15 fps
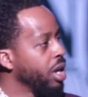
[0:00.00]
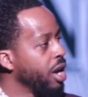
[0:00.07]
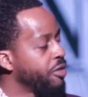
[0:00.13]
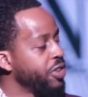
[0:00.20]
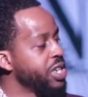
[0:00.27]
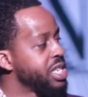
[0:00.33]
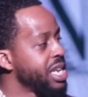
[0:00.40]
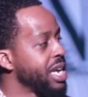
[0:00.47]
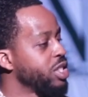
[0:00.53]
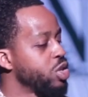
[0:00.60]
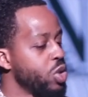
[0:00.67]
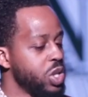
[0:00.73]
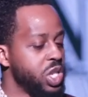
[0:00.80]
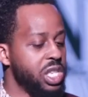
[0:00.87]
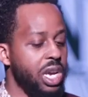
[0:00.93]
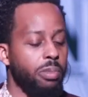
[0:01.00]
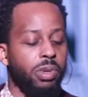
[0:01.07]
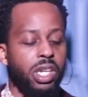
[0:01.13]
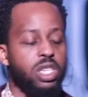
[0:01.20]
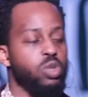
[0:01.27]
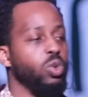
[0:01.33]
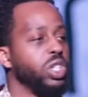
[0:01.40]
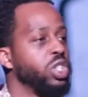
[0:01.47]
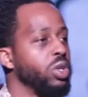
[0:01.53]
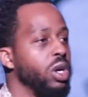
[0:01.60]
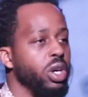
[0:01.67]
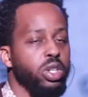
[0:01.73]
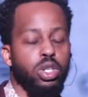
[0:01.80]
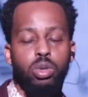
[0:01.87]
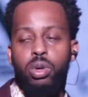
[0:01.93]
If he sends you a stimulus, what you
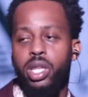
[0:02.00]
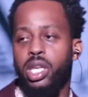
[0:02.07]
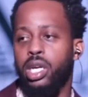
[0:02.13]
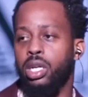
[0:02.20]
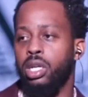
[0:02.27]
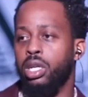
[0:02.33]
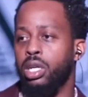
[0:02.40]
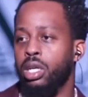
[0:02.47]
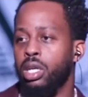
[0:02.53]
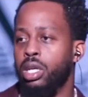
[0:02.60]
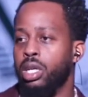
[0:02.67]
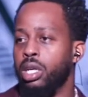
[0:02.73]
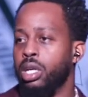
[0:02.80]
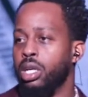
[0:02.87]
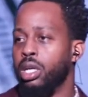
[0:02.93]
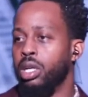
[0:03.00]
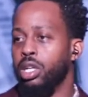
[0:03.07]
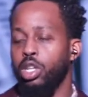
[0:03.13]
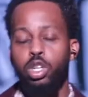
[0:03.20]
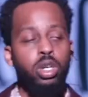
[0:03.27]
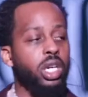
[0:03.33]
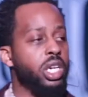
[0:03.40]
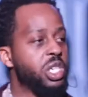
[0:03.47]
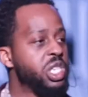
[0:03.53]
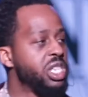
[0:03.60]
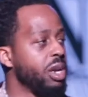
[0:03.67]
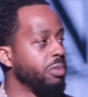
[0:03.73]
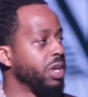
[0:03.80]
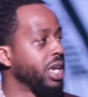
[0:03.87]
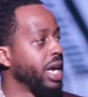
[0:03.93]
going to do with it? You need to
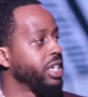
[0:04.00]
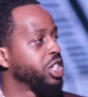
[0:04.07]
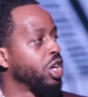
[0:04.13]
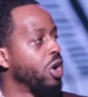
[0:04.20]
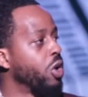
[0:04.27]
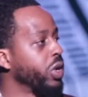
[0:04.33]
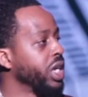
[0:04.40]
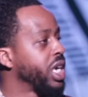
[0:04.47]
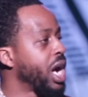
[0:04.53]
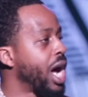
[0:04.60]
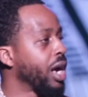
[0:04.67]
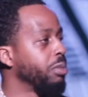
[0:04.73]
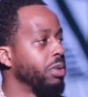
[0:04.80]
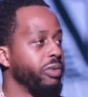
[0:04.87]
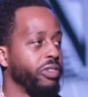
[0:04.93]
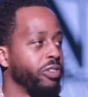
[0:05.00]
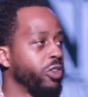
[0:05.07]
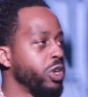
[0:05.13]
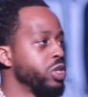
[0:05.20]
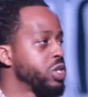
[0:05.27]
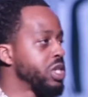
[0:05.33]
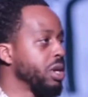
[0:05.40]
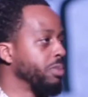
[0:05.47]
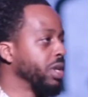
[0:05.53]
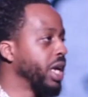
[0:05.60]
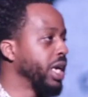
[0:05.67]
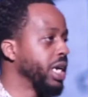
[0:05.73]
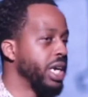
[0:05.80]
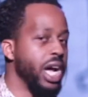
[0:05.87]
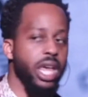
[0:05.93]
stimulate your own economy before you
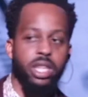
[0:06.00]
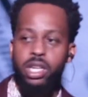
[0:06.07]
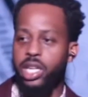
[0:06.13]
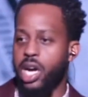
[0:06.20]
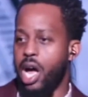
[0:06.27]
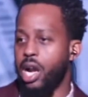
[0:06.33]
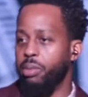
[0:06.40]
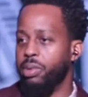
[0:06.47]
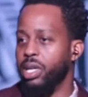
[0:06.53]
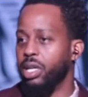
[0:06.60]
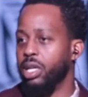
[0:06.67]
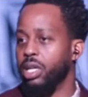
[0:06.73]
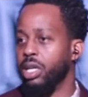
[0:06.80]
stimulate another economy.